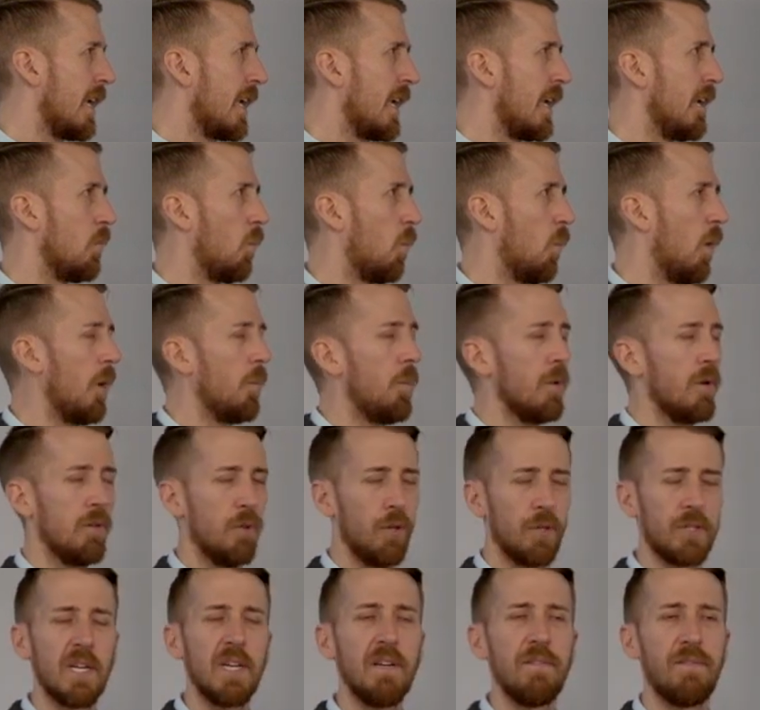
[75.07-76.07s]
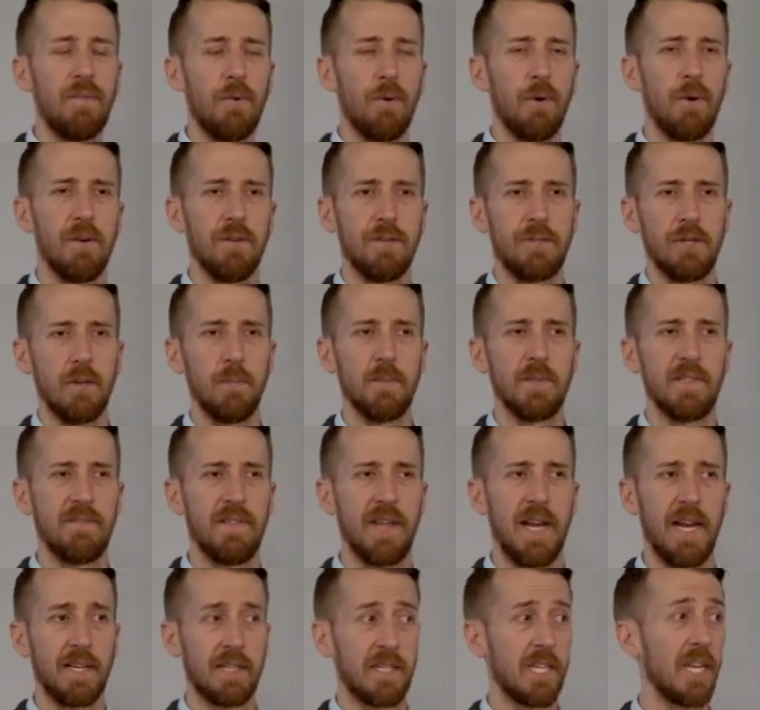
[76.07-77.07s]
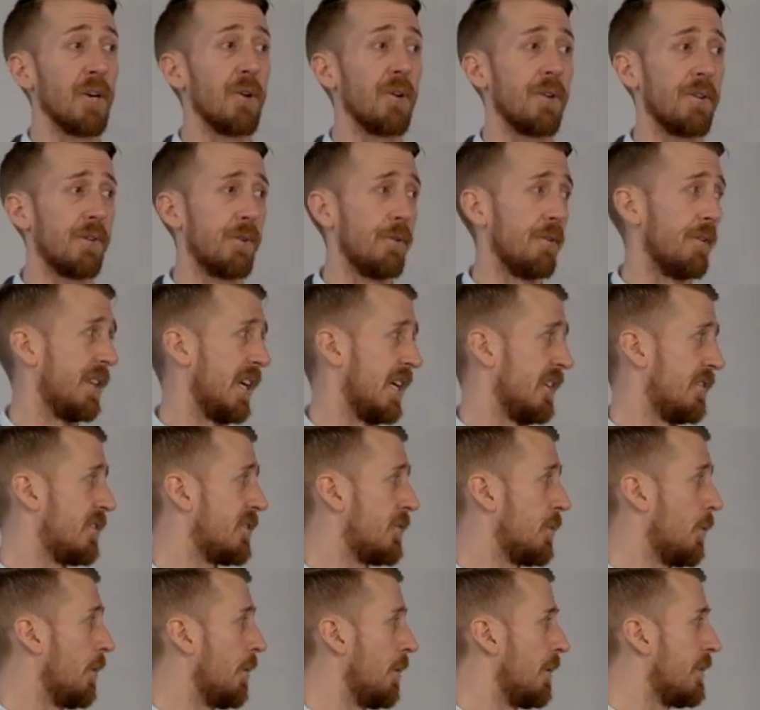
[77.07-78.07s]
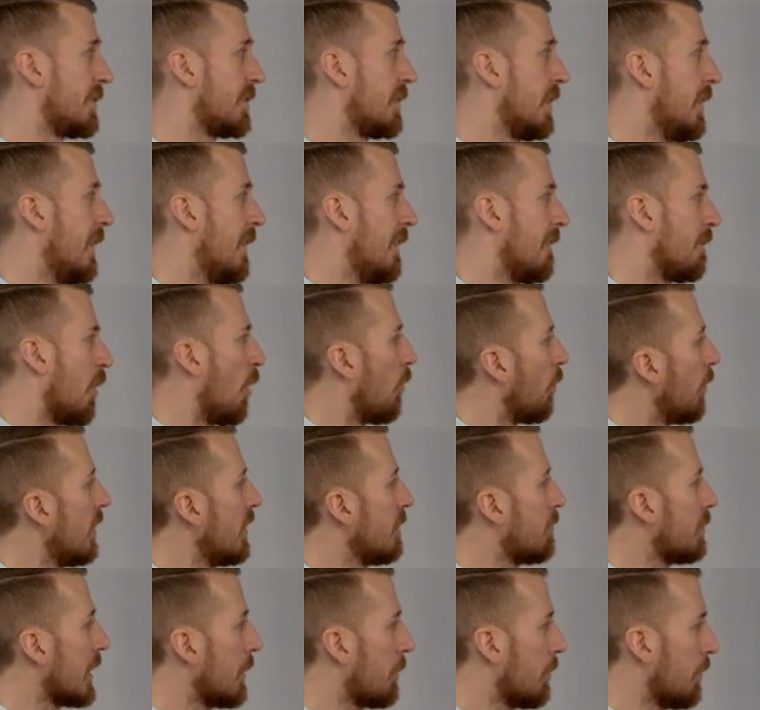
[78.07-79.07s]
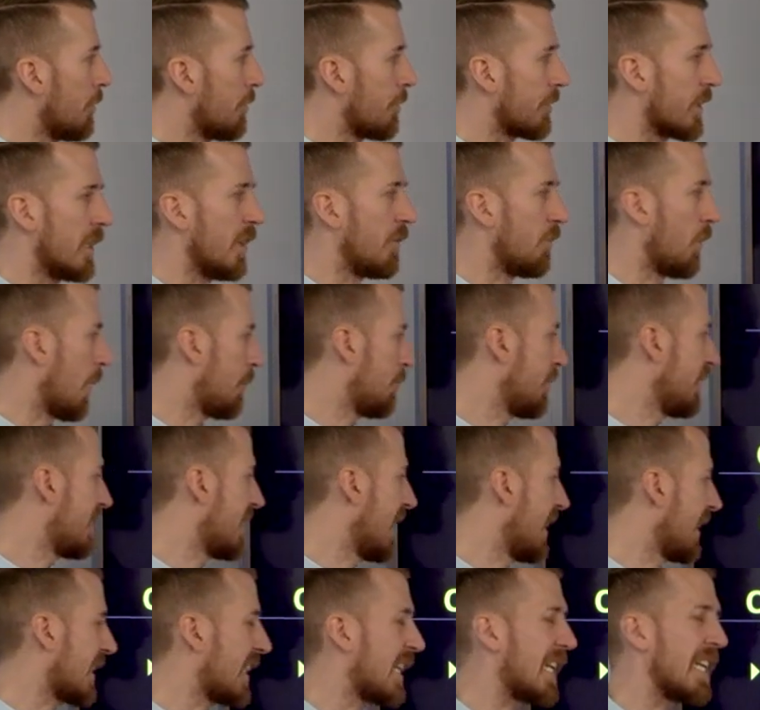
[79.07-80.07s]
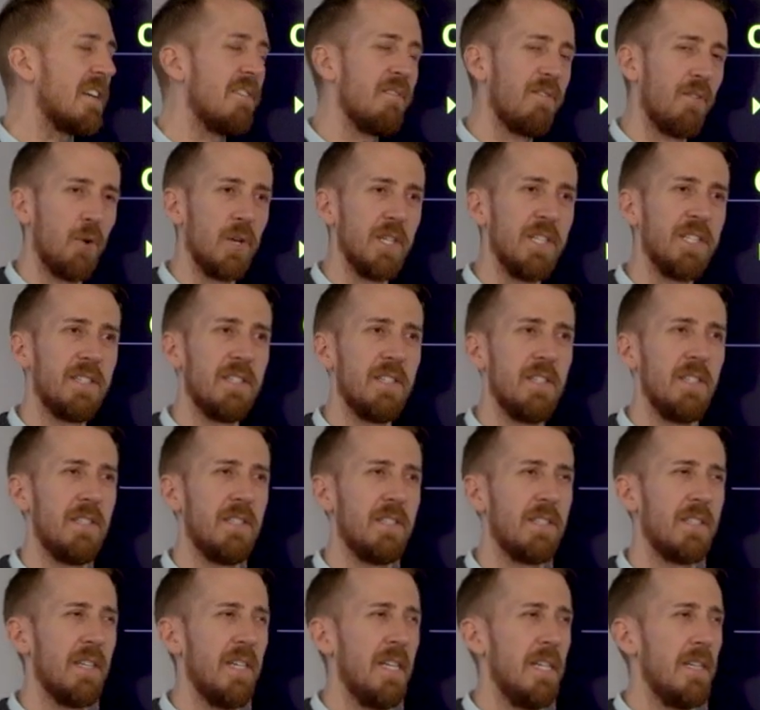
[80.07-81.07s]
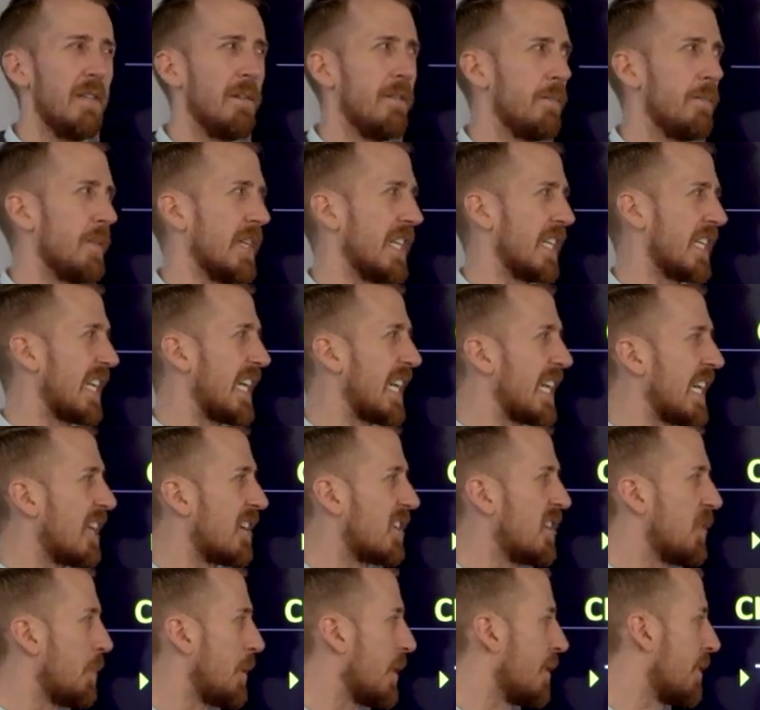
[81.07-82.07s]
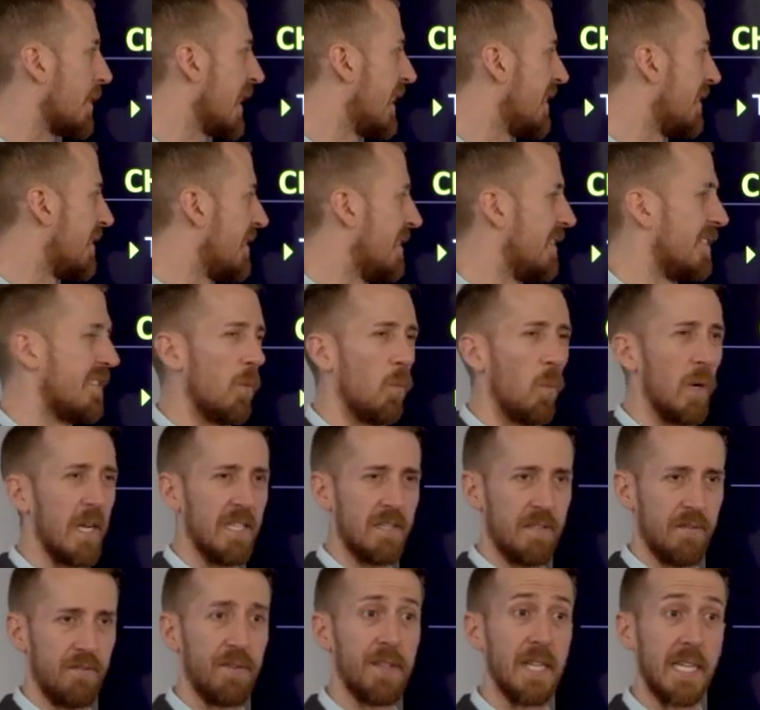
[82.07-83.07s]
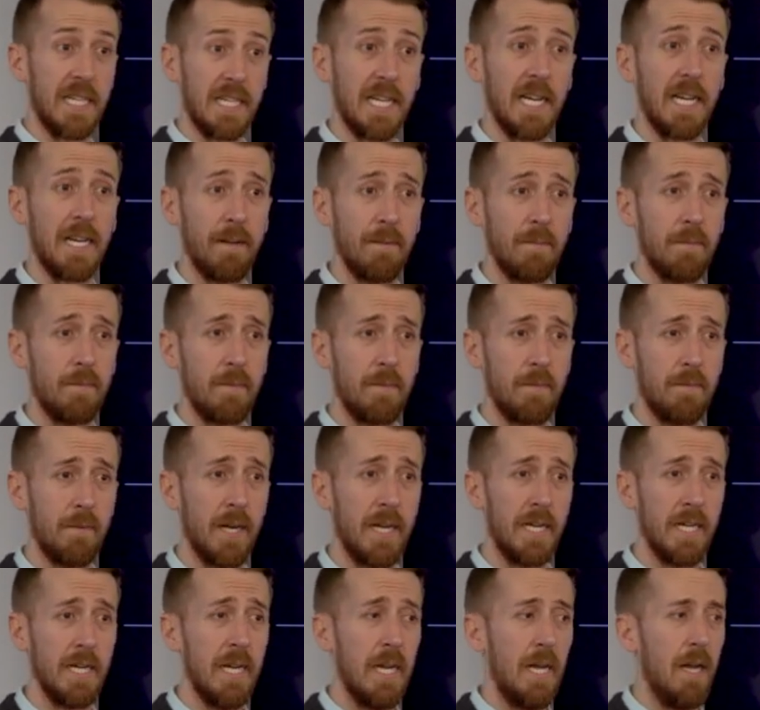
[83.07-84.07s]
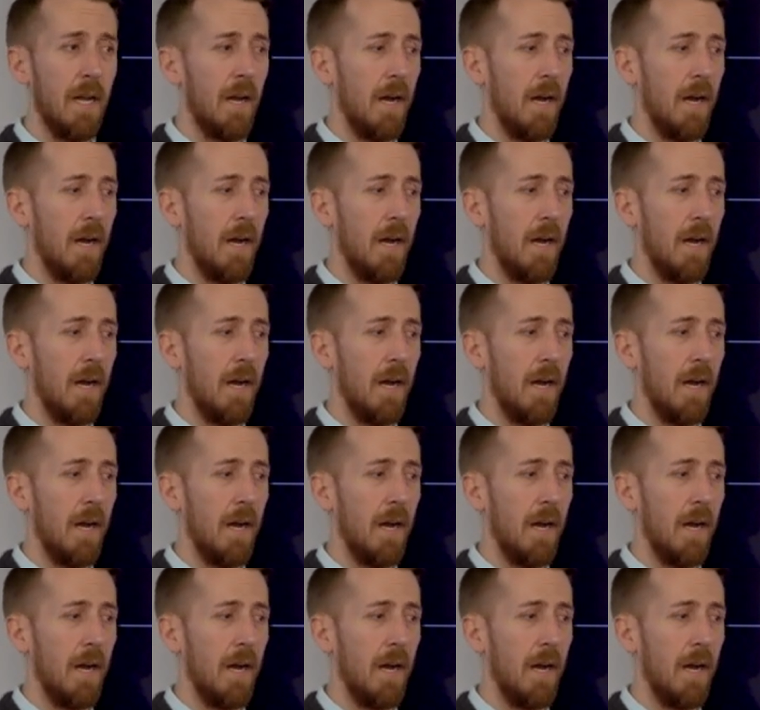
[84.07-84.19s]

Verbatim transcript: And what we're looking for in terms of that character, that source, are really people who are going to represent key voices and key experiences and ways of thinking right?